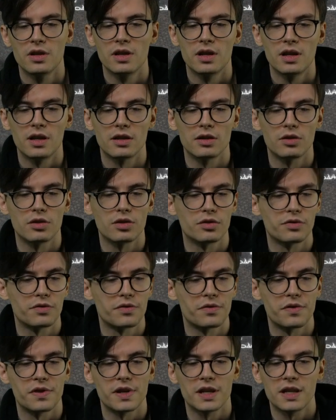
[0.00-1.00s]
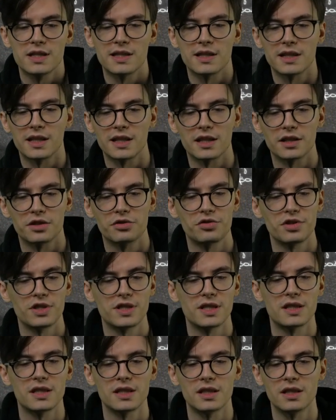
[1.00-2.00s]
a lot of things like
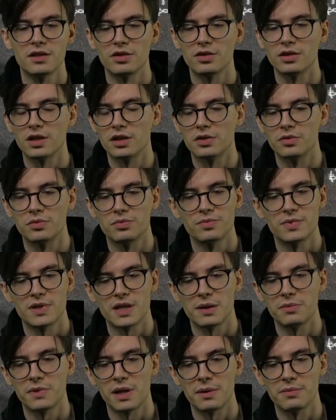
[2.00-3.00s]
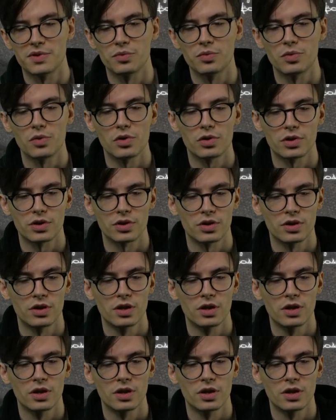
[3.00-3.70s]
electricity, internet, sometimes water.